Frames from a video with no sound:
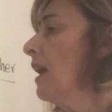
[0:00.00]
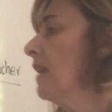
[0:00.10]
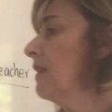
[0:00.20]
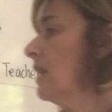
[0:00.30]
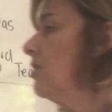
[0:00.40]

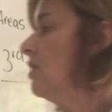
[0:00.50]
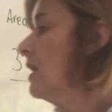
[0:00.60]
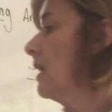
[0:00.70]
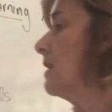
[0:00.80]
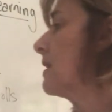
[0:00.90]
And then you
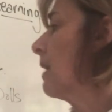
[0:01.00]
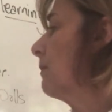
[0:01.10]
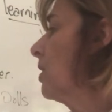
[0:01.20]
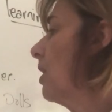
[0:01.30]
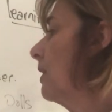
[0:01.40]
need
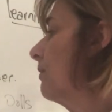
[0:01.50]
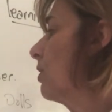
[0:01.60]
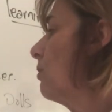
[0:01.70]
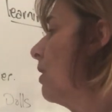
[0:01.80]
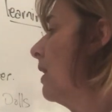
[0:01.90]
some kind of
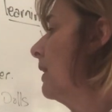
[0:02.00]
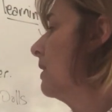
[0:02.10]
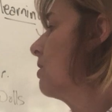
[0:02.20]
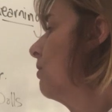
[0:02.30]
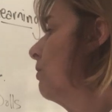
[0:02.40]

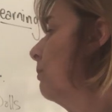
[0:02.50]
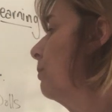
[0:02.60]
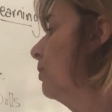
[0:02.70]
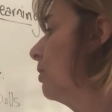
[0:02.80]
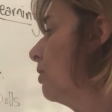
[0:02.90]
quiet or
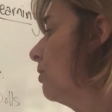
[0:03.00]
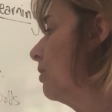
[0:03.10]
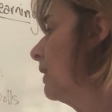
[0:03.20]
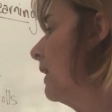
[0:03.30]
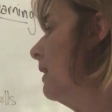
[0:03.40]
book
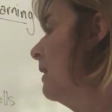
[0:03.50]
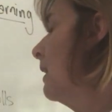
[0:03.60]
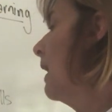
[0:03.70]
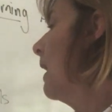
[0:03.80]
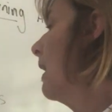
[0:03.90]
corner
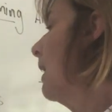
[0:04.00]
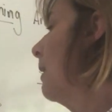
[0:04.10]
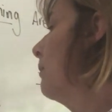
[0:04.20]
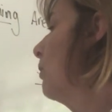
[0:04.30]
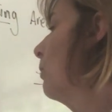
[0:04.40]

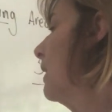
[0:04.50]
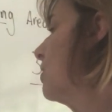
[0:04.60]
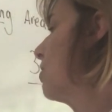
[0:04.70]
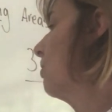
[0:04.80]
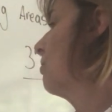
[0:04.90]
where
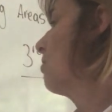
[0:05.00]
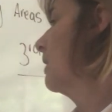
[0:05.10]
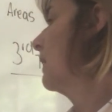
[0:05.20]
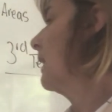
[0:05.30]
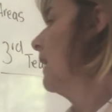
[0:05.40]

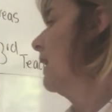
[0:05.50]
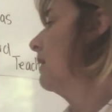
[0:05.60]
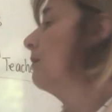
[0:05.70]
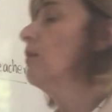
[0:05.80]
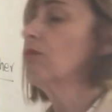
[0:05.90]
children
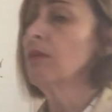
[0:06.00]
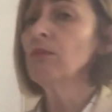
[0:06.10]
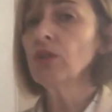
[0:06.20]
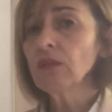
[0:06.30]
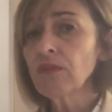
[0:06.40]
can
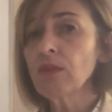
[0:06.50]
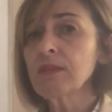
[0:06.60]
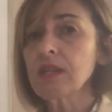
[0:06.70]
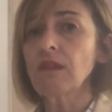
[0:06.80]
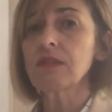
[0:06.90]
remove
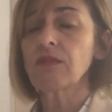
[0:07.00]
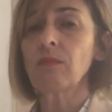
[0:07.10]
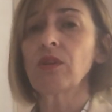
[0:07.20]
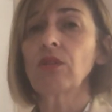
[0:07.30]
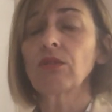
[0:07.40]
themselves
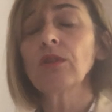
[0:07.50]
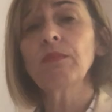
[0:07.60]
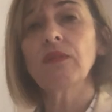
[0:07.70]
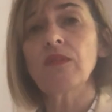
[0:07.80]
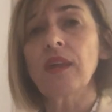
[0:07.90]
from the
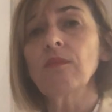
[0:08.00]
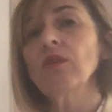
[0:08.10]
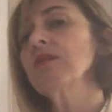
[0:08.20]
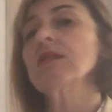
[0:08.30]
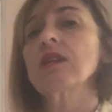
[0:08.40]
group if they
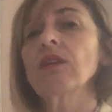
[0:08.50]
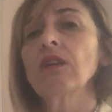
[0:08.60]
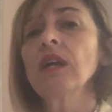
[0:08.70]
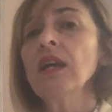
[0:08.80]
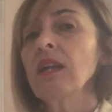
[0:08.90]
want.
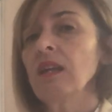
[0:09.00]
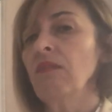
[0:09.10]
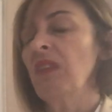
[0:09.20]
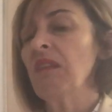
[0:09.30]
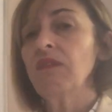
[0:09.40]
So
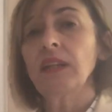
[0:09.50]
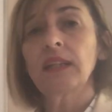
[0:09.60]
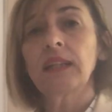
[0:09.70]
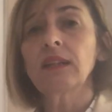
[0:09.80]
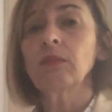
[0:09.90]
if they're
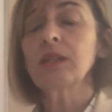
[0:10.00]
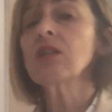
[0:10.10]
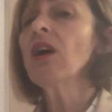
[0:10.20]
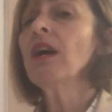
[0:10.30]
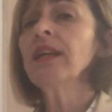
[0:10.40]
feeling a little bit
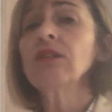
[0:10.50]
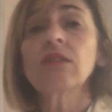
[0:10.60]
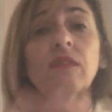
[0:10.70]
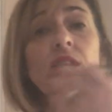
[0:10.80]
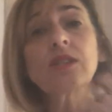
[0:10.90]
tired,
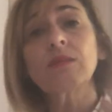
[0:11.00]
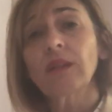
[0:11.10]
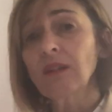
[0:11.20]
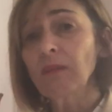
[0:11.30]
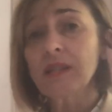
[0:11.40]
or if they just
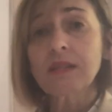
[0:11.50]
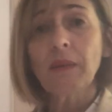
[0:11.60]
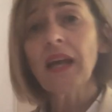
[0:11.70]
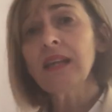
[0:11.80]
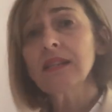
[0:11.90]
want a little bit of
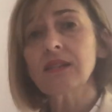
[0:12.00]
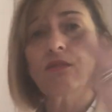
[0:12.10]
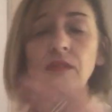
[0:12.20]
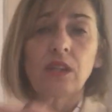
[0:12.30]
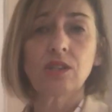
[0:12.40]
space,
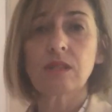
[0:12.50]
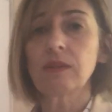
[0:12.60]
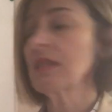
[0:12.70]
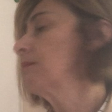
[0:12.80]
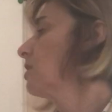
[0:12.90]
or if they just
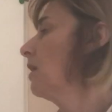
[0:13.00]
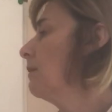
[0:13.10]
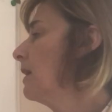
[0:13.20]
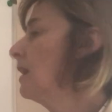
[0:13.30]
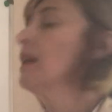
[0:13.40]
want some
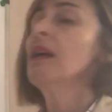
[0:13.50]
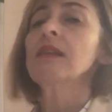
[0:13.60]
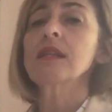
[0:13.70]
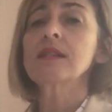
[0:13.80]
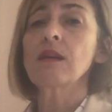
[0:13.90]
time out,
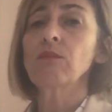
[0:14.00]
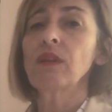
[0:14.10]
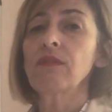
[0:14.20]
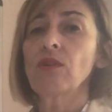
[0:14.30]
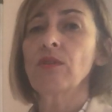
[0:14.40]
there's
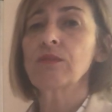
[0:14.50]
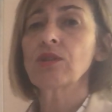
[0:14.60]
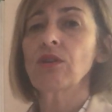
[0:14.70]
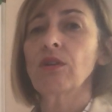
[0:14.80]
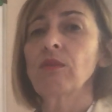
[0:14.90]
somewhere for them
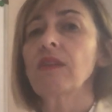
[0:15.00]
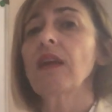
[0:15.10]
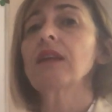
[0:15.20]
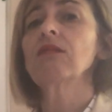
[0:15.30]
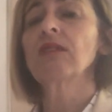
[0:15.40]
to go where
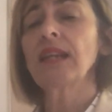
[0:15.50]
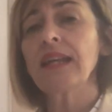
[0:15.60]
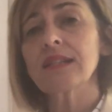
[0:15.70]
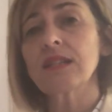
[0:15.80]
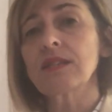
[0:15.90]
they can
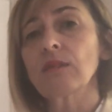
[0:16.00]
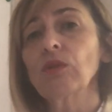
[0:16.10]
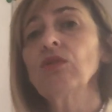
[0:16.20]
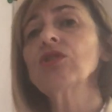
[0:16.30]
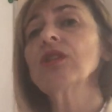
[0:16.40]
relax on some
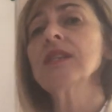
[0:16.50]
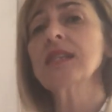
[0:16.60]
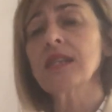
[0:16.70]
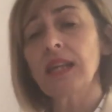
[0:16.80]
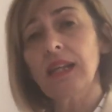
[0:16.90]

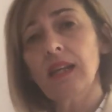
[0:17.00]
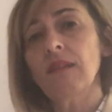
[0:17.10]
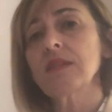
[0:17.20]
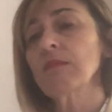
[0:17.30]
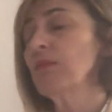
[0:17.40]
cushions and they can
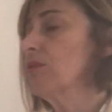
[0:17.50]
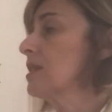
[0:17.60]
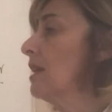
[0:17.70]
have some books.